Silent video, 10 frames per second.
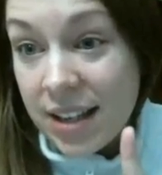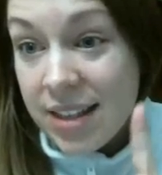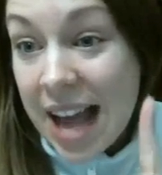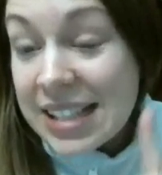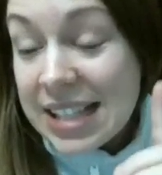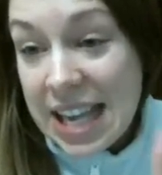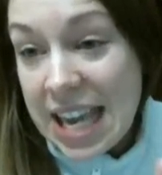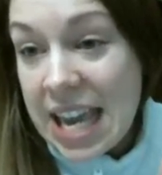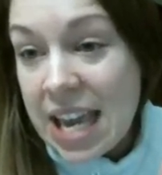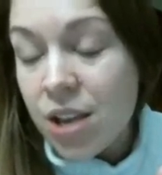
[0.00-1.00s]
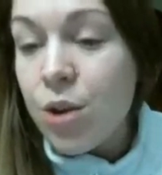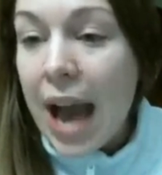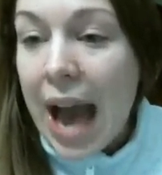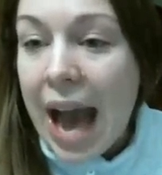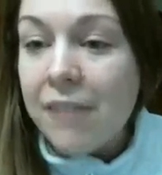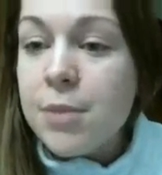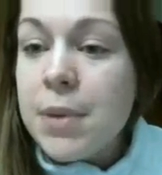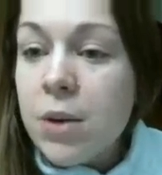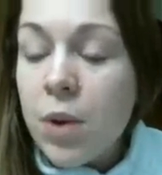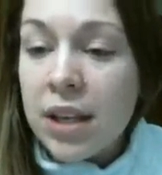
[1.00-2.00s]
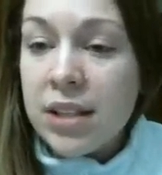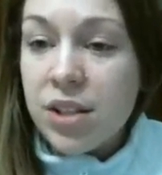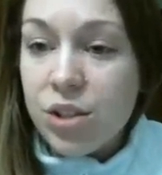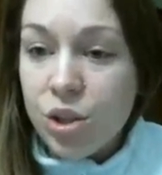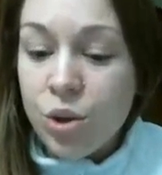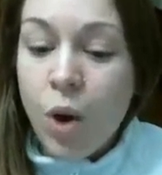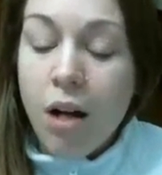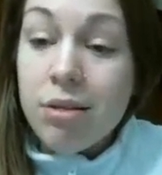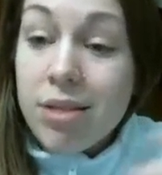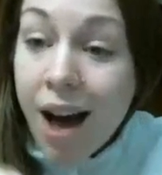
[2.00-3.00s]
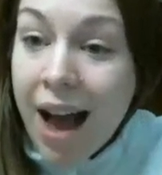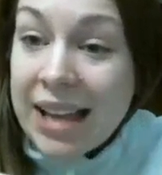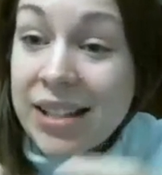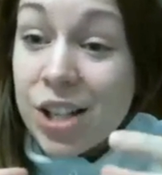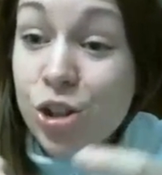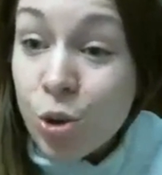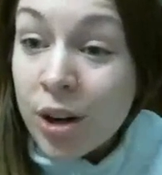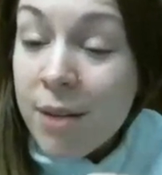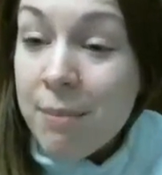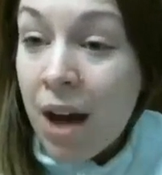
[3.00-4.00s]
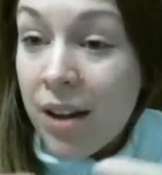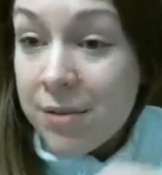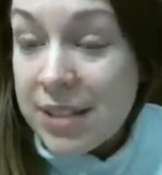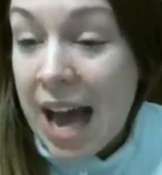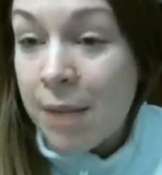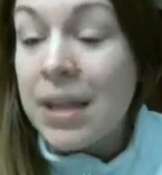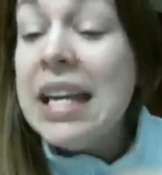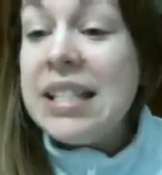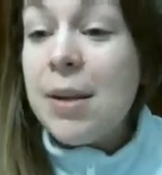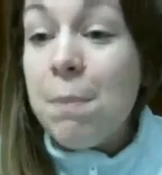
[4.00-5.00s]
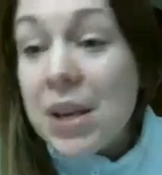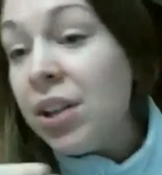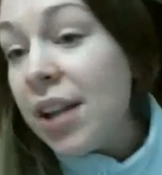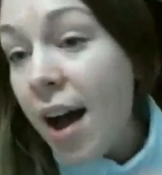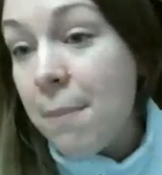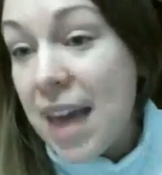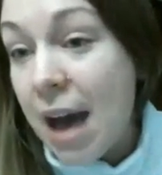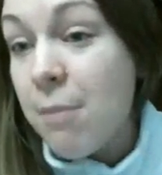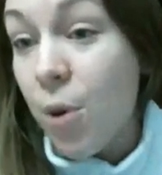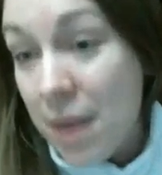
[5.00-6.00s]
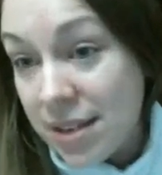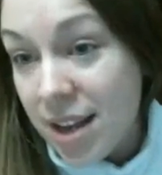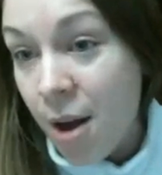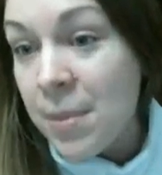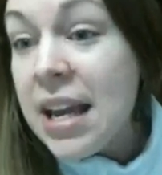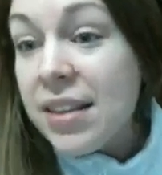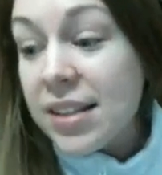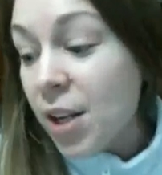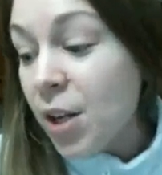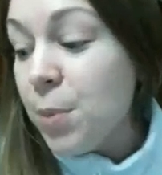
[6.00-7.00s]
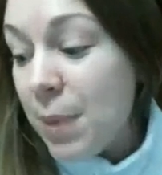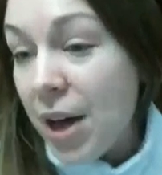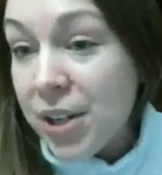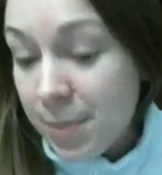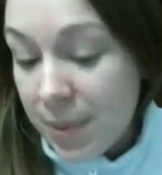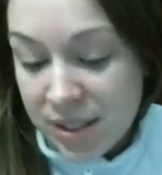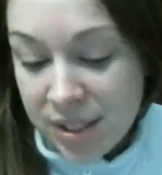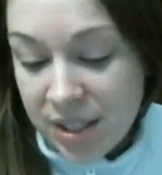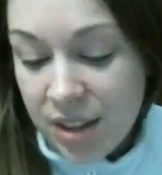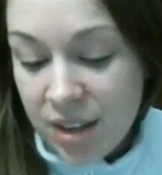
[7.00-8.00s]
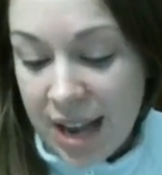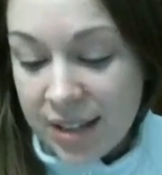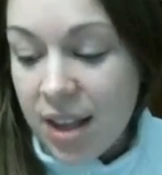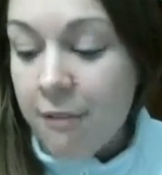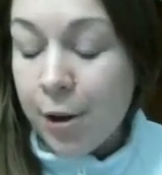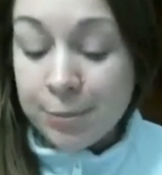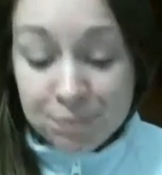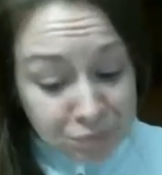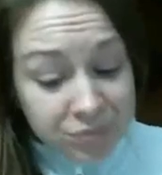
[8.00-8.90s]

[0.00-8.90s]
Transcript: That's the key. You have to be willing to do a lot in a short amount of time to build up that momentum that's going to propel your business to the next level.